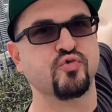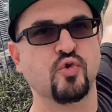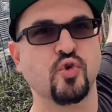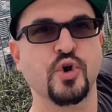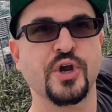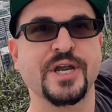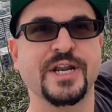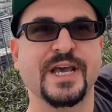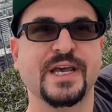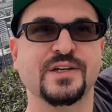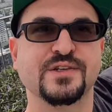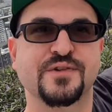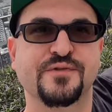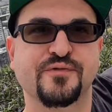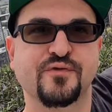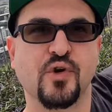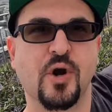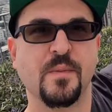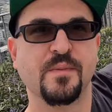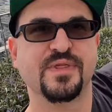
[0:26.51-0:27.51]
Greetings
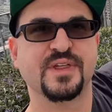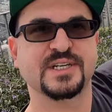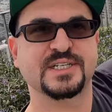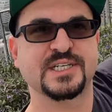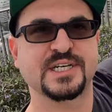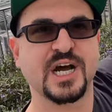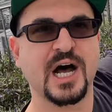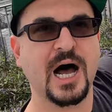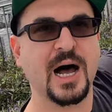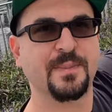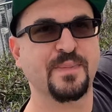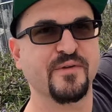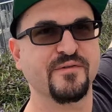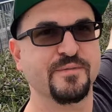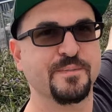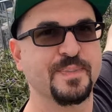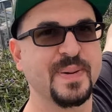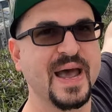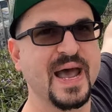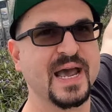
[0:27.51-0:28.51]
from the top
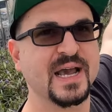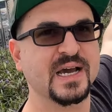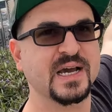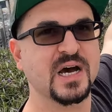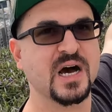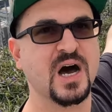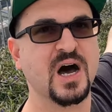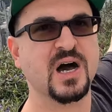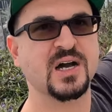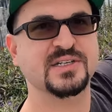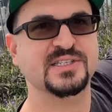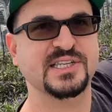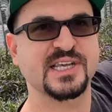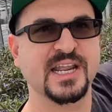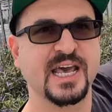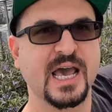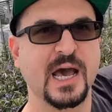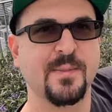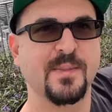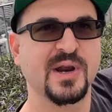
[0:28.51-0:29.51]
of Bangkok.
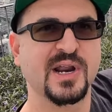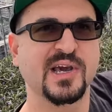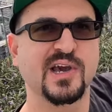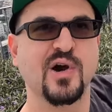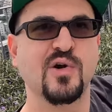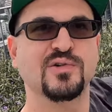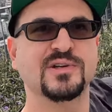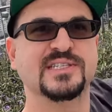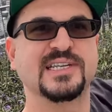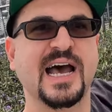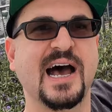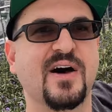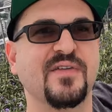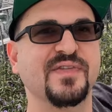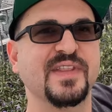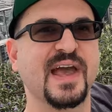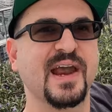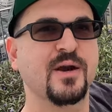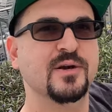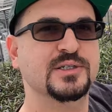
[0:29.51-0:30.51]
Today I'm gonna go down
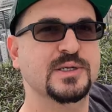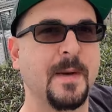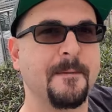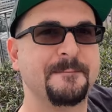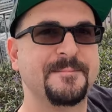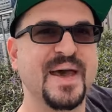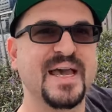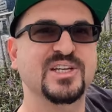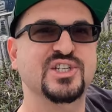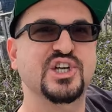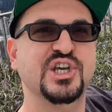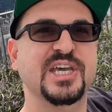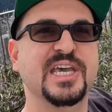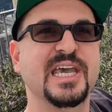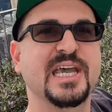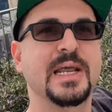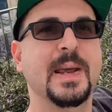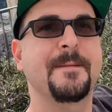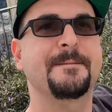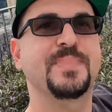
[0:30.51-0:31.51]
there to
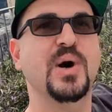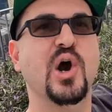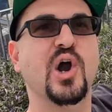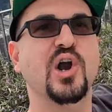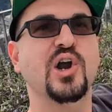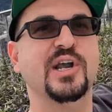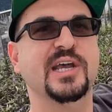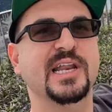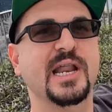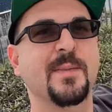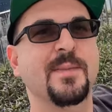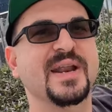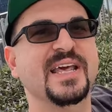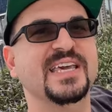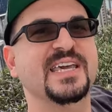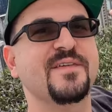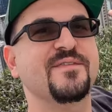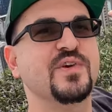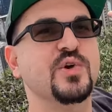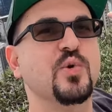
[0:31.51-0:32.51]
Benjakitti Park and I'm gonna
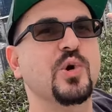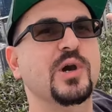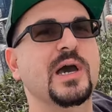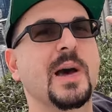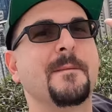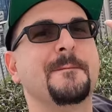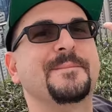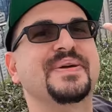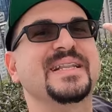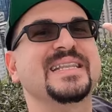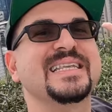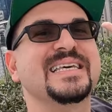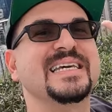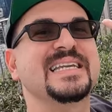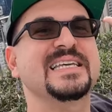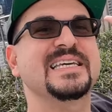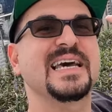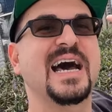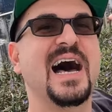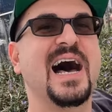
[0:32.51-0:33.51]
give you a
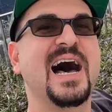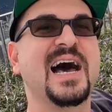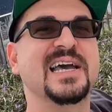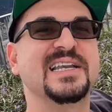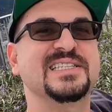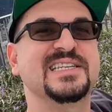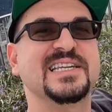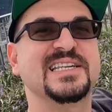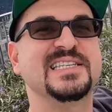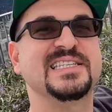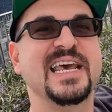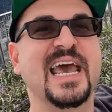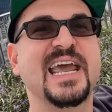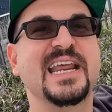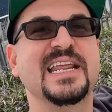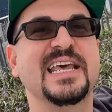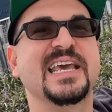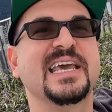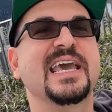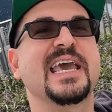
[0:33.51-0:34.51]
complete guide to
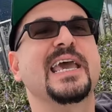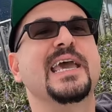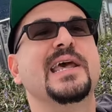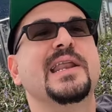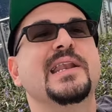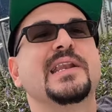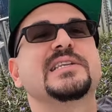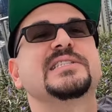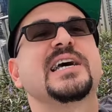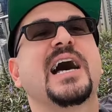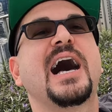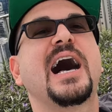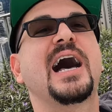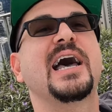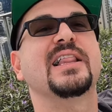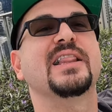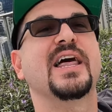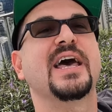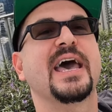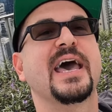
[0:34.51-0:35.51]
dating in
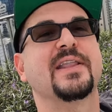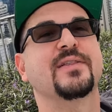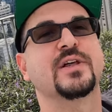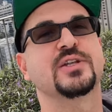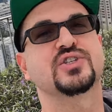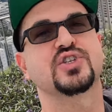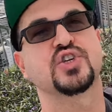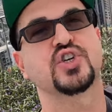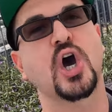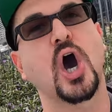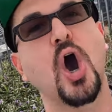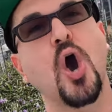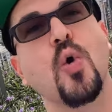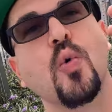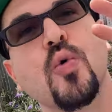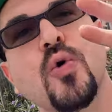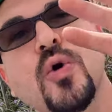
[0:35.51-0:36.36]
Thailand. Let's go!